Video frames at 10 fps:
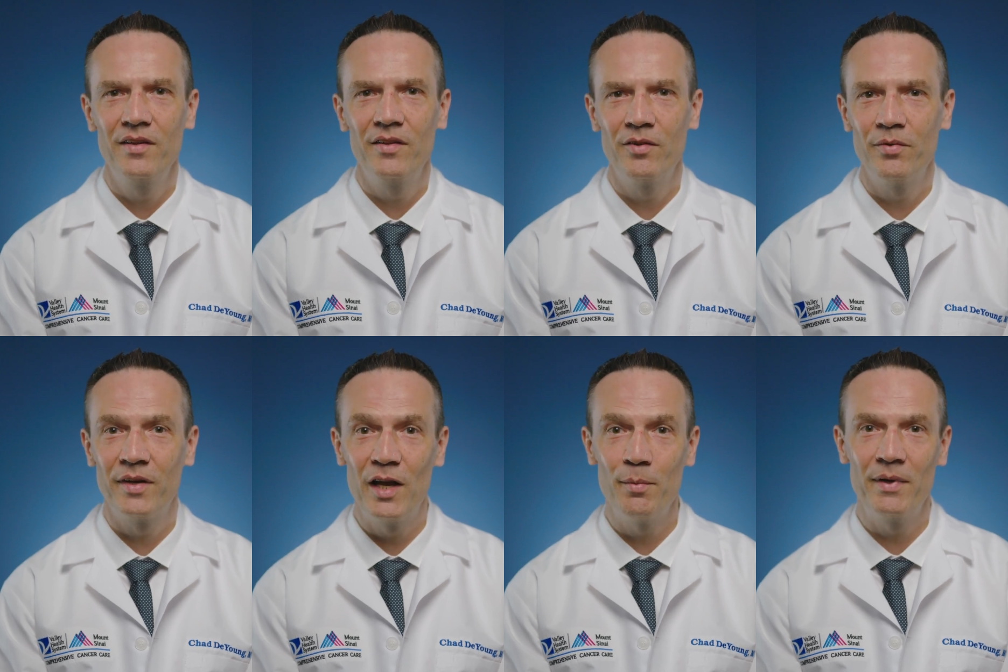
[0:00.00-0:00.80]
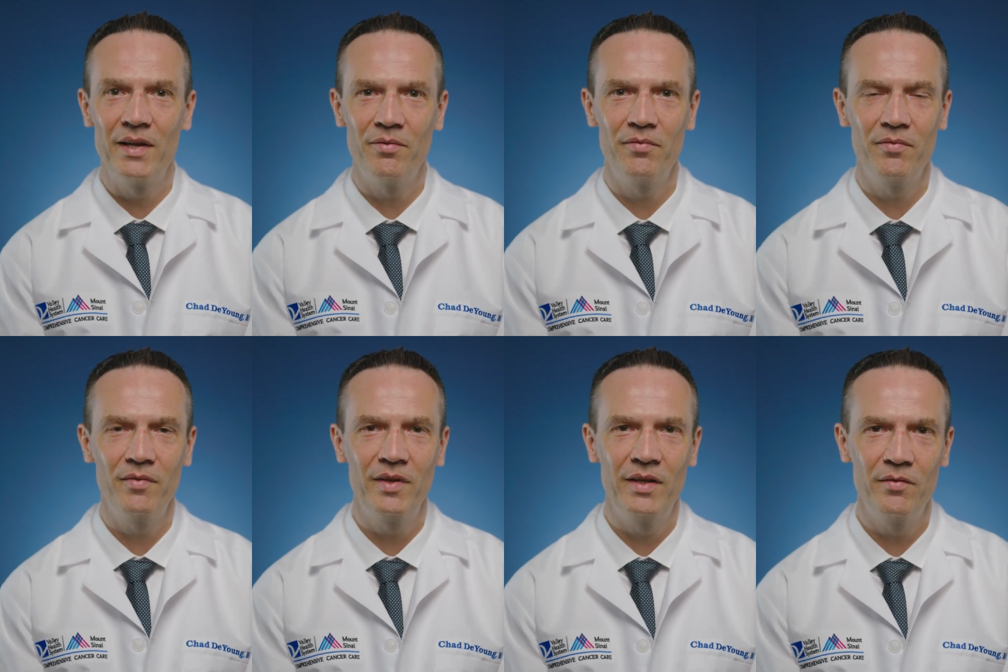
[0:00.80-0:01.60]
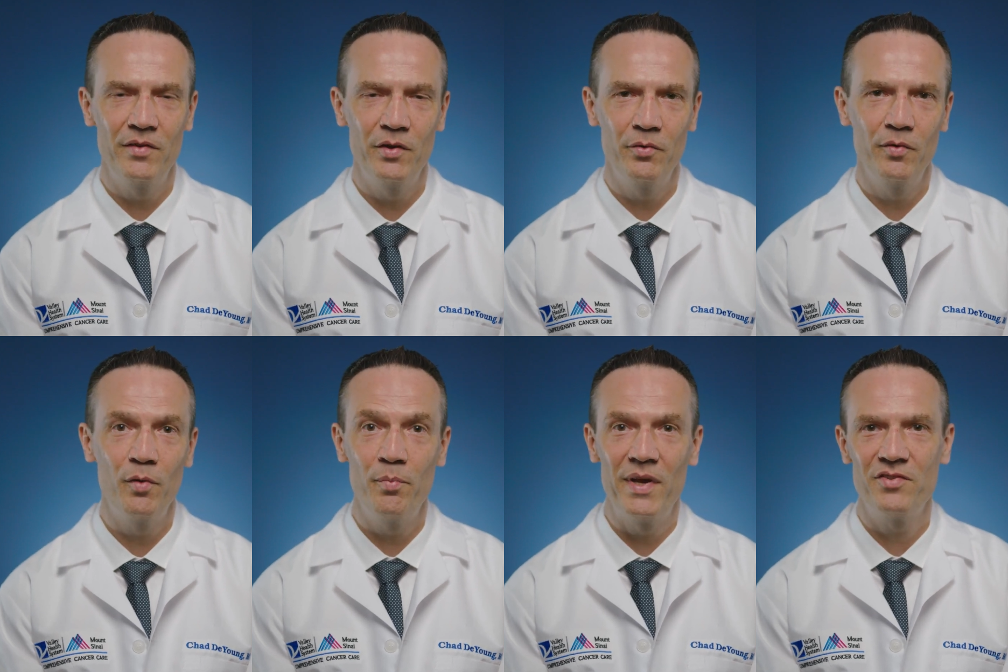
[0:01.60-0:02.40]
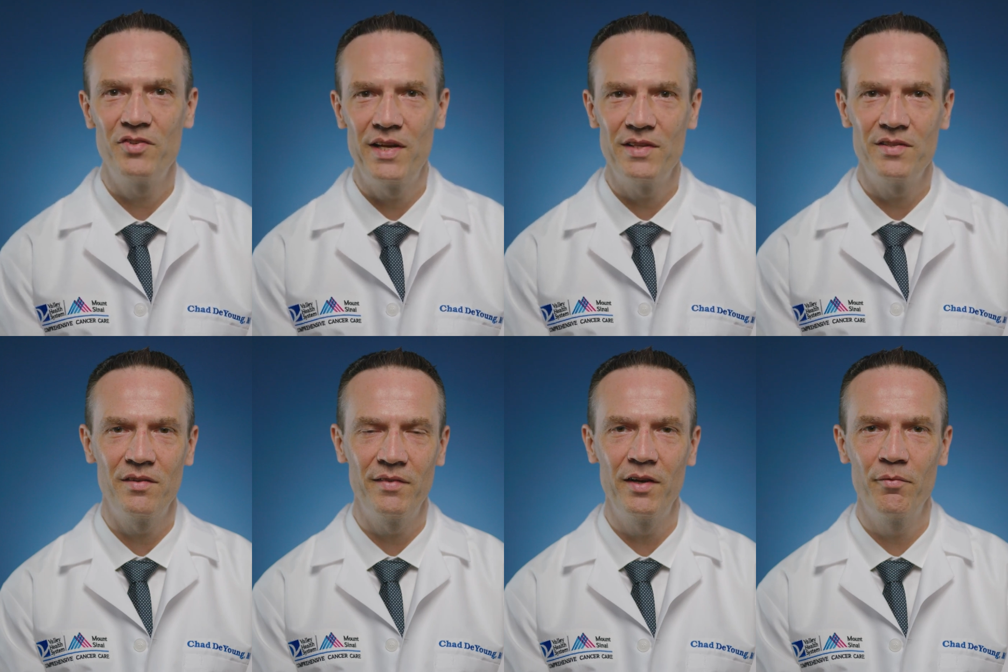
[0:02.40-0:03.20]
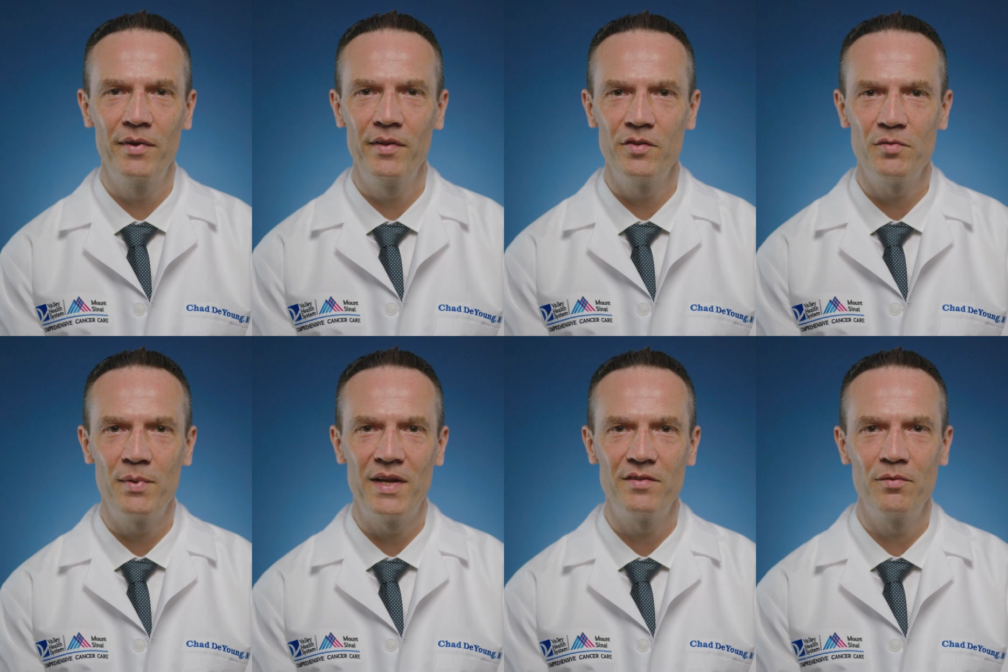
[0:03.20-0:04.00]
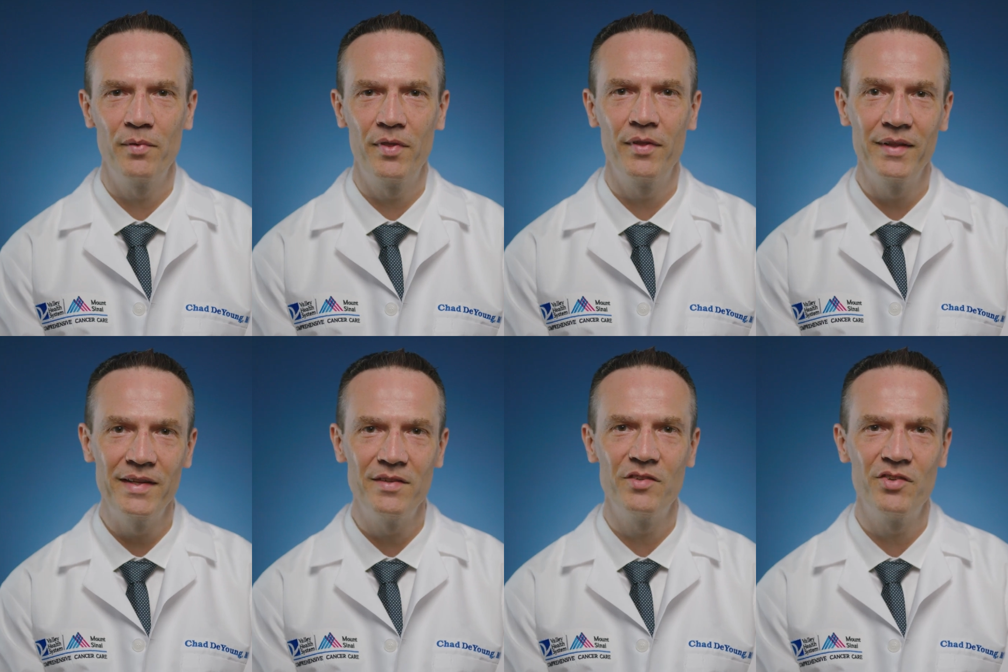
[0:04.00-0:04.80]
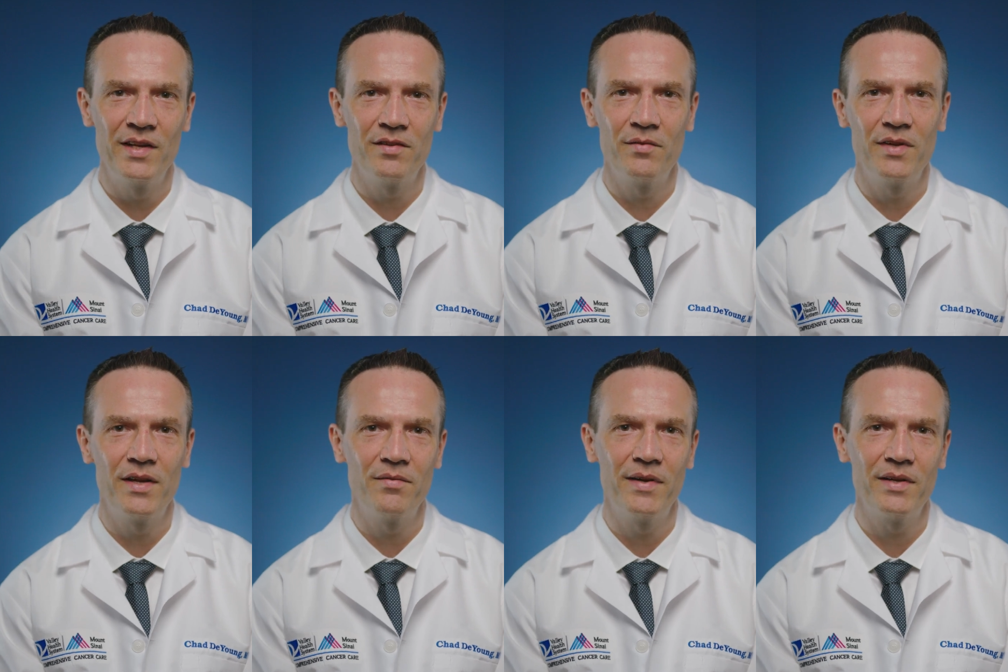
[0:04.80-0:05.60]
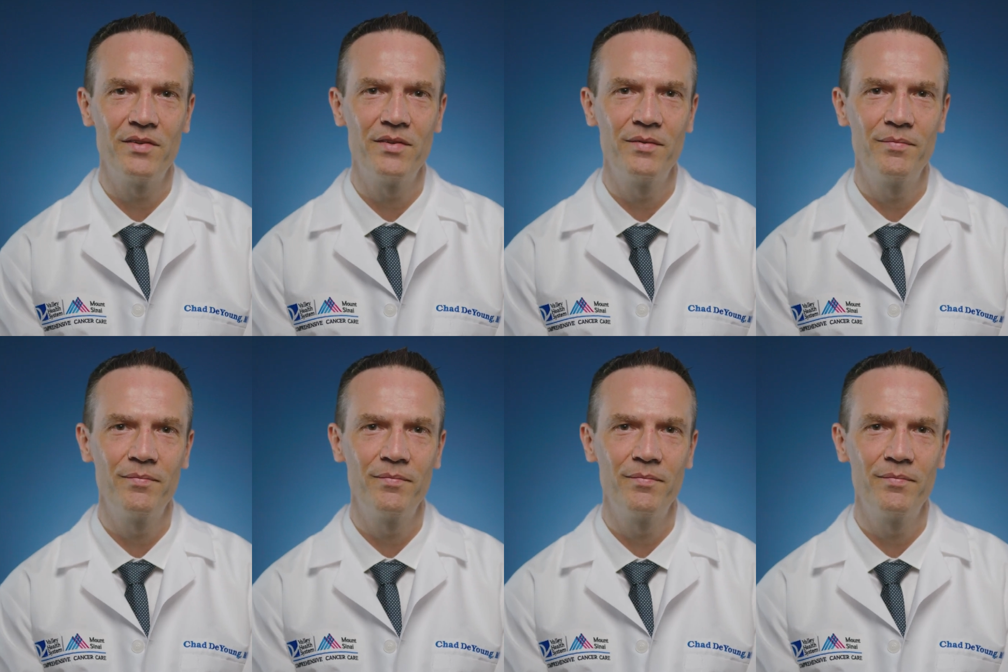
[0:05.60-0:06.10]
Therefore, Gamma Knife gives you the best chance of getting rid of those spots with the least chance of side effects.